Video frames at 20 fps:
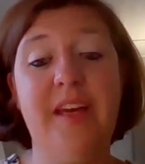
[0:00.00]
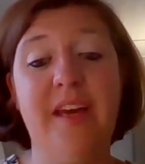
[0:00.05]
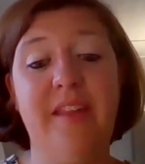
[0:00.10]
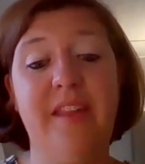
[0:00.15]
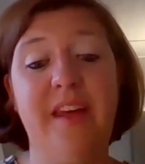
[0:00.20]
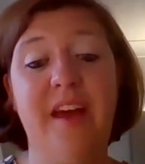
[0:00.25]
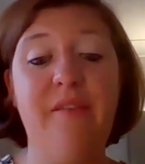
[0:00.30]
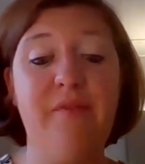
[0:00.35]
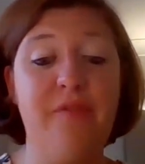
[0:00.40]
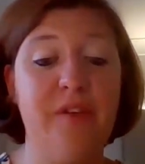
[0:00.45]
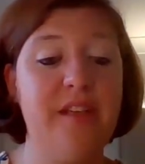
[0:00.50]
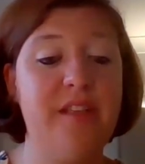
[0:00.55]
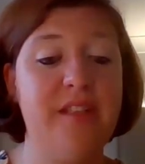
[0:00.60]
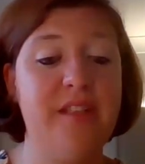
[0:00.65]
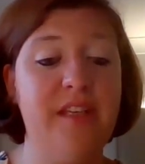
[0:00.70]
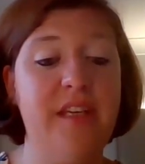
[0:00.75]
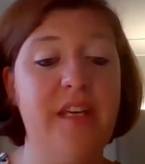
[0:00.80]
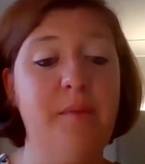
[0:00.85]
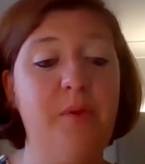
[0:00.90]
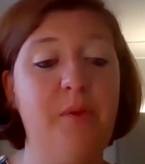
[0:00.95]
get the
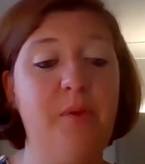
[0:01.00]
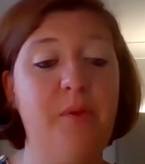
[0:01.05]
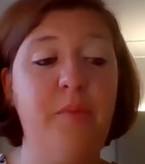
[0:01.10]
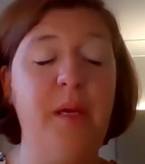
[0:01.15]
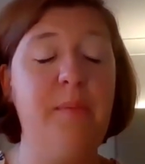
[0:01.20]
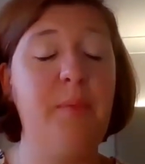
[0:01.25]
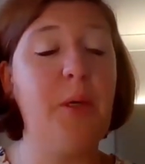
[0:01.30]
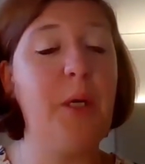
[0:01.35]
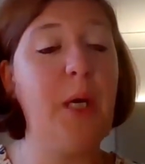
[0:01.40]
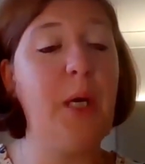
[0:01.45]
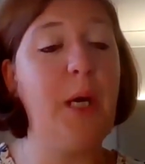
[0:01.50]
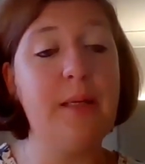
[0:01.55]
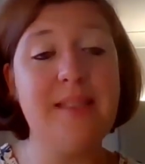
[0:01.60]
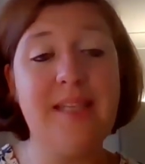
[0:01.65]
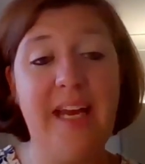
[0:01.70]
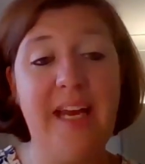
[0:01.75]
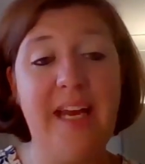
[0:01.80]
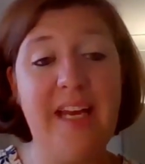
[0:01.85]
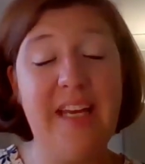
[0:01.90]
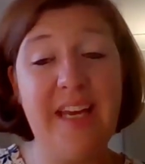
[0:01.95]
efficacy, but if people can't
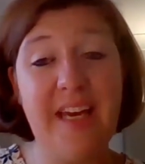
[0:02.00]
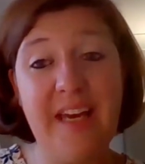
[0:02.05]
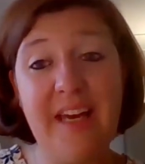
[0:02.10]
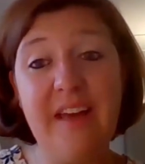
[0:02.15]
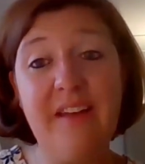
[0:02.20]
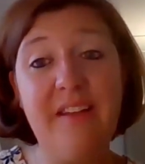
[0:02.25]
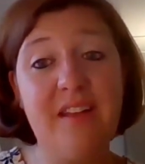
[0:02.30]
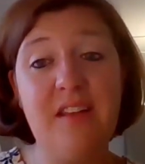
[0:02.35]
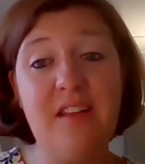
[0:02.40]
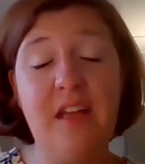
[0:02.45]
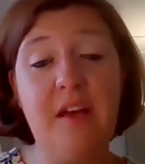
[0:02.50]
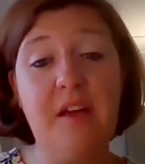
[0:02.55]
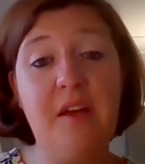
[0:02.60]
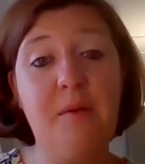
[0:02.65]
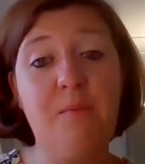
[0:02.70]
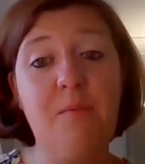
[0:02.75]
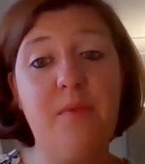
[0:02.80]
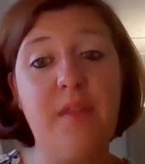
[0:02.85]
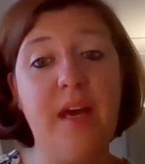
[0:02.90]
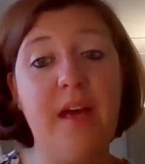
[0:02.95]
take it,
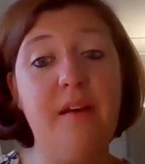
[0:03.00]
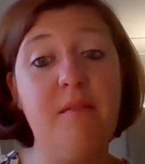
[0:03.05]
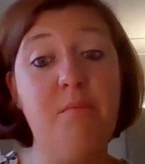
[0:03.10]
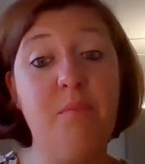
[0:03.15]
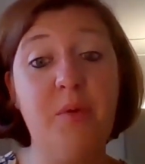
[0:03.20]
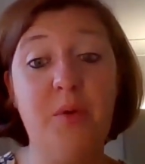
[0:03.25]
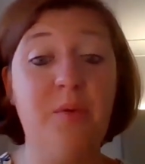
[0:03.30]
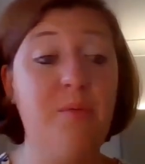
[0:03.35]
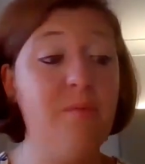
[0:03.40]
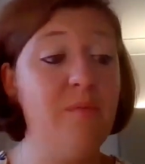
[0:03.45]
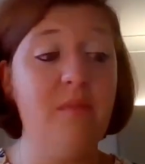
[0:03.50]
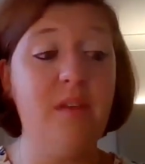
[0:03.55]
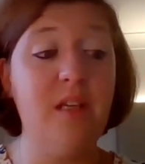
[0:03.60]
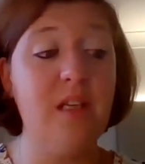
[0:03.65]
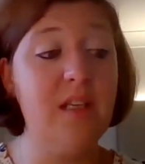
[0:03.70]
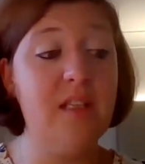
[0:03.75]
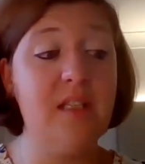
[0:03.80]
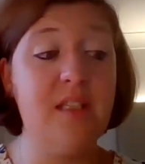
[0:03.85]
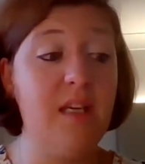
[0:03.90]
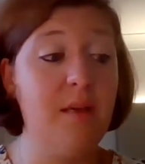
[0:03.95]
but it
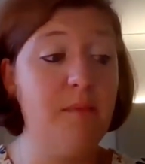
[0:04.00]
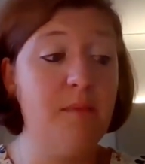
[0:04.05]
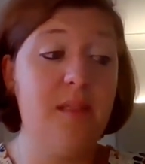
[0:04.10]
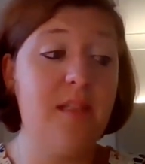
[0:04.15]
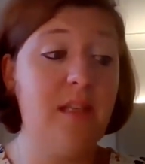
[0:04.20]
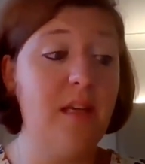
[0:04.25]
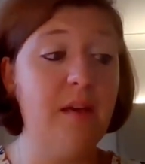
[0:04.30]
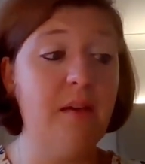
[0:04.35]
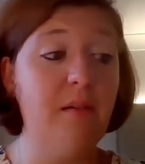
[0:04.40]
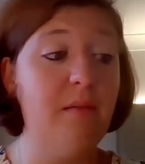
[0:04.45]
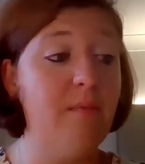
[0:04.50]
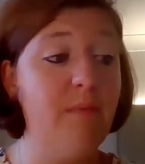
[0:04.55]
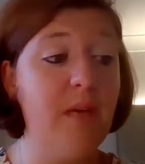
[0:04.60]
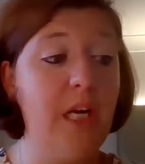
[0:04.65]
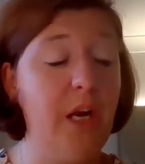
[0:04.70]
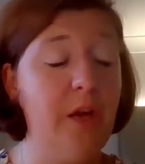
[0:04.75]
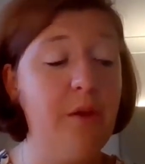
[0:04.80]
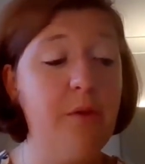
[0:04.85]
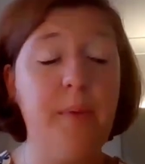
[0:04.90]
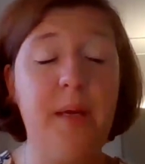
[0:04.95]
seems that,
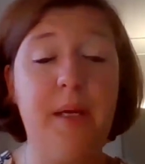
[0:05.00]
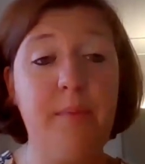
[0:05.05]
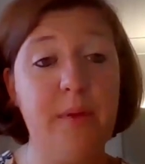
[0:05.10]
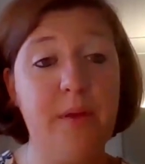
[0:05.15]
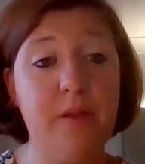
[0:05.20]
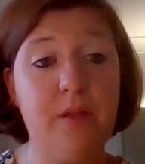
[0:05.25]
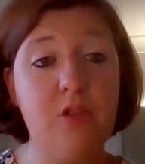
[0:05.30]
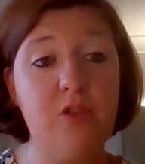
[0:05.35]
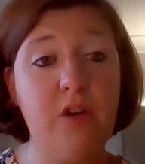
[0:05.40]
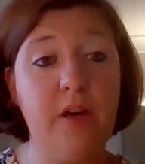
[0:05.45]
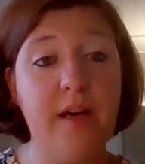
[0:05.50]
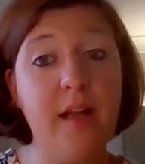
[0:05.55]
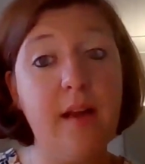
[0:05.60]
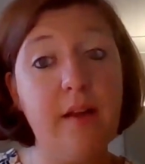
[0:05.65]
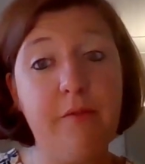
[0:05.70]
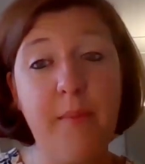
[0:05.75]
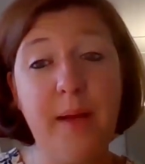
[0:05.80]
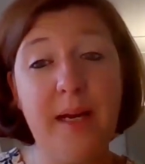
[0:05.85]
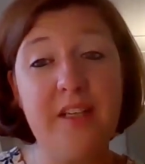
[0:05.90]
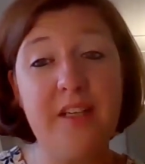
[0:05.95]
the people in the trial
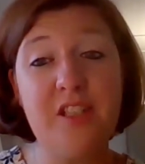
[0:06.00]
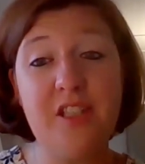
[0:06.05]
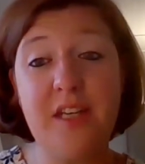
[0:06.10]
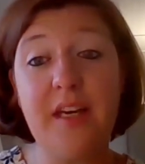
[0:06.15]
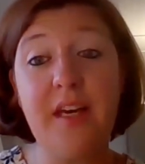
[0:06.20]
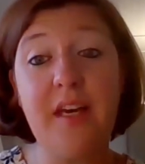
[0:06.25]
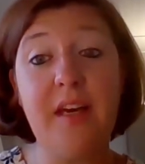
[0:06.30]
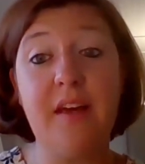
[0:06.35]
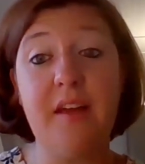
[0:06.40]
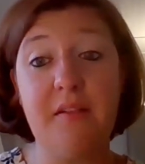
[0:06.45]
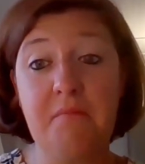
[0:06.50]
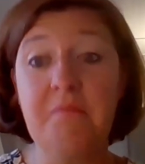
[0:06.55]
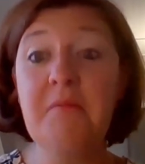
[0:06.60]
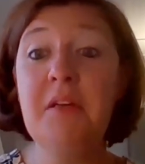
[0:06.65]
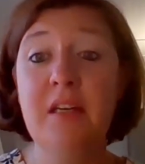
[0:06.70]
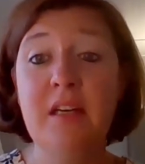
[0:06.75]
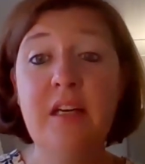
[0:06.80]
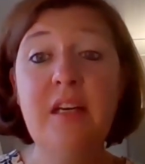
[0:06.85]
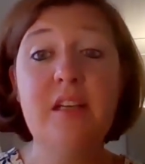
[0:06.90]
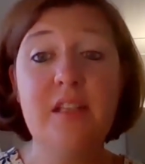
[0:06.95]
have managed it. And
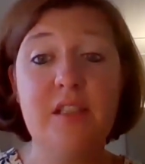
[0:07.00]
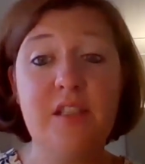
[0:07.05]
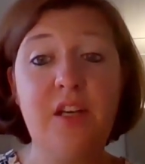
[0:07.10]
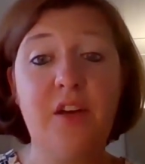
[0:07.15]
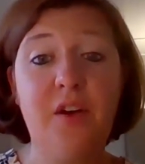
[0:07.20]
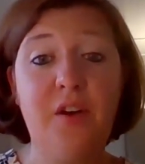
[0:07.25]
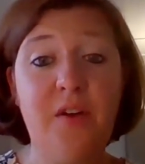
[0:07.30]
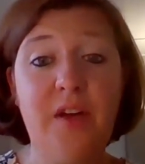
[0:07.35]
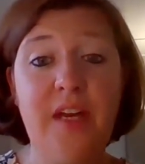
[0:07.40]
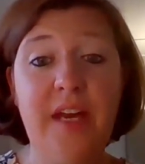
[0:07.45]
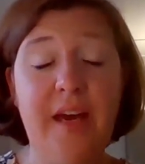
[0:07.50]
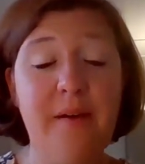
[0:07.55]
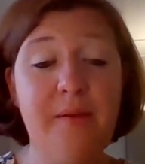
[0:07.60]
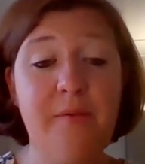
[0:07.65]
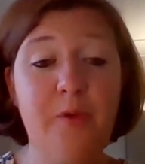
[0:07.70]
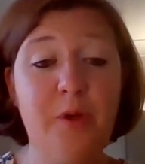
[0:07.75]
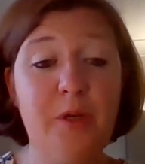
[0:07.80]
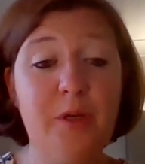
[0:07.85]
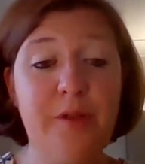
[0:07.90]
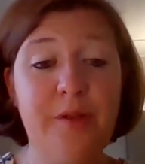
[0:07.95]
so, yeah,
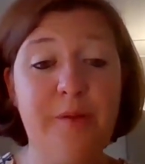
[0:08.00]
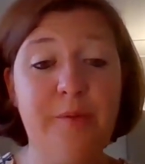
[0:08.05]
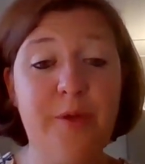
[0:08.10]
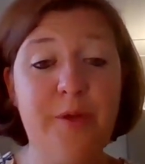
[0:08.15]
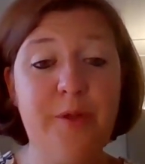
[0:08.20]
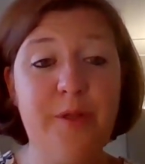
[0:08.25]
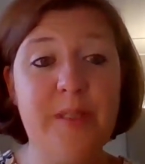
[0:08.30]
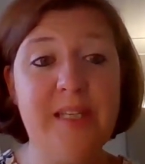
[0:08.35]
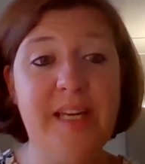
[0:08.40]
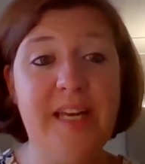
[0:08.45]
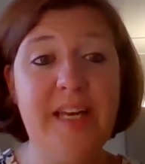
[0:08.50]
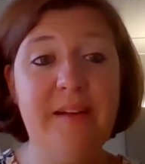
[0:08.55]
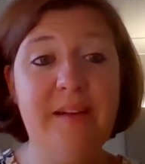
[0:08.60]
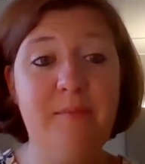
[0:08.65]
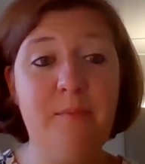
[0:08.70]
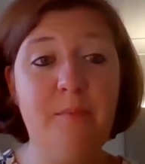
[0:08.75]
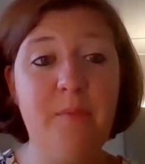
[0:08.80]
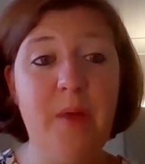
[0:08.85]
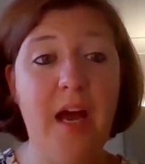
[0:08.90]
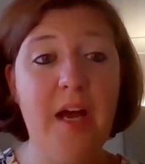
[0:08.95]
we'll see.
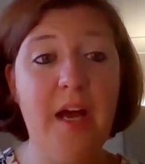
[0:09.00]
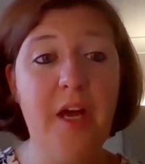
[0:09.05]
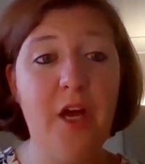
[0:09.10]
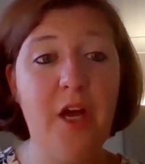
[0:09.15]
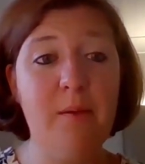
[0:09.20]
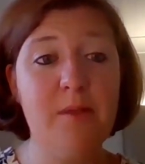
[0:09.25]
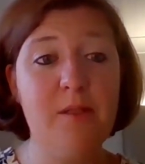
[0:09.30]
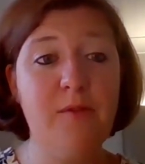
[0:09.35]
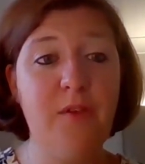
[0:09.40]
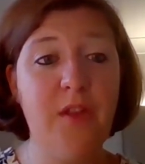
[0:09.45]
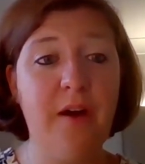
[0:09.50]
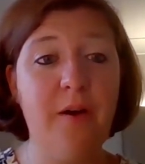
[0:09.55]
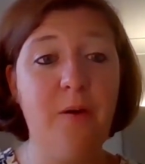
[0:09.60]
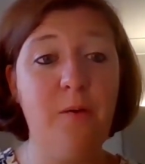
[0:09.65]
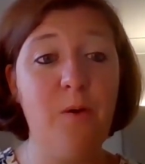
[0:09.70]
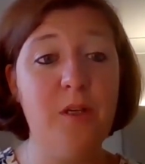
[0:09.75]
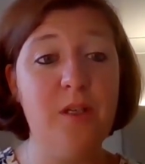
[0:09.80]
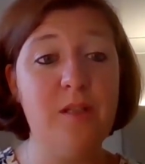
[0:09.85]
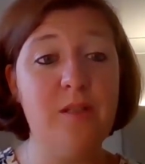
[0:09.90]
High hopes for that one